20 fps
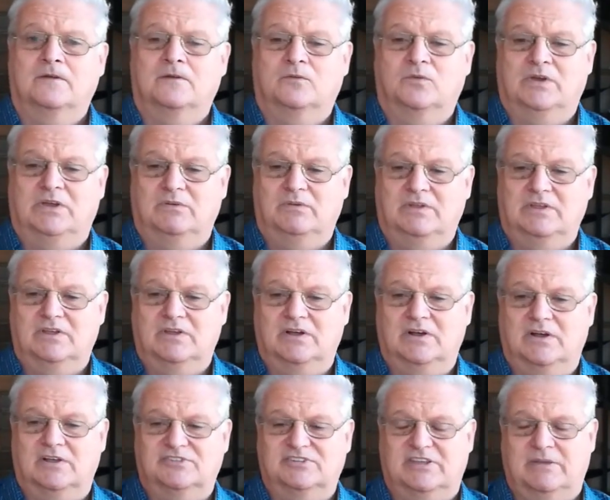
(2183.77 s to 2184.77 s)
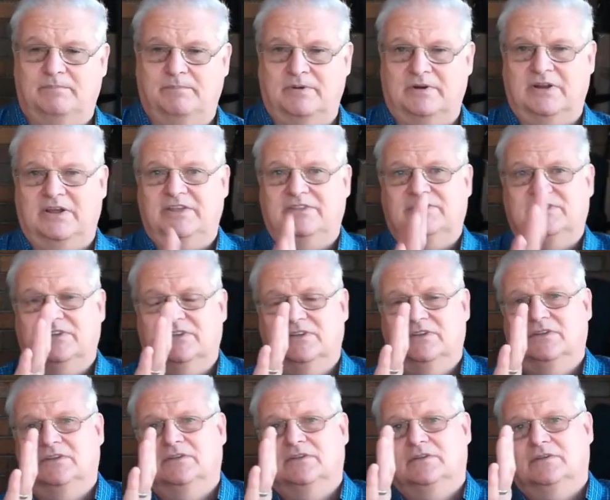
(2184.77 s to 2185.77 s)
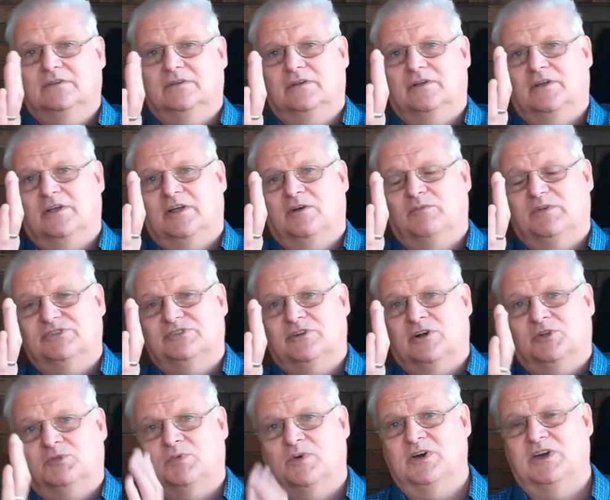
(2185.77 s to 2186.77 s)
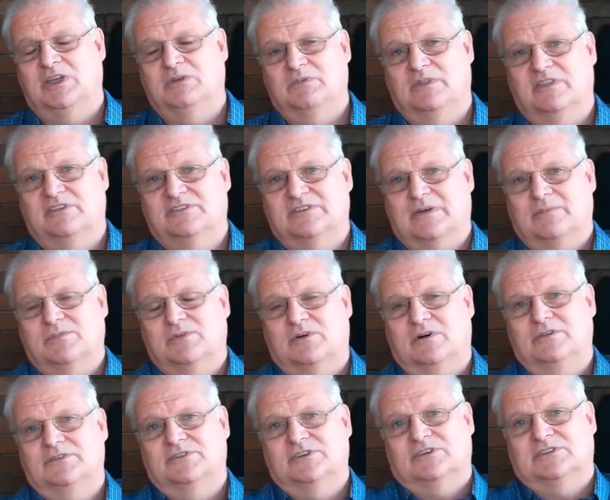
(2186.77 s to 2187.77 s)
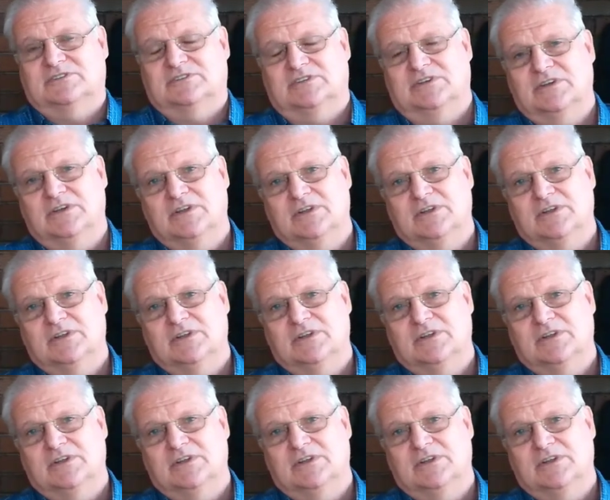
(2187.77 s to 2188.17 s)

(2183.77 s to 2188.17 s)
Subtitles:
where we separate and we start working with the subconscious,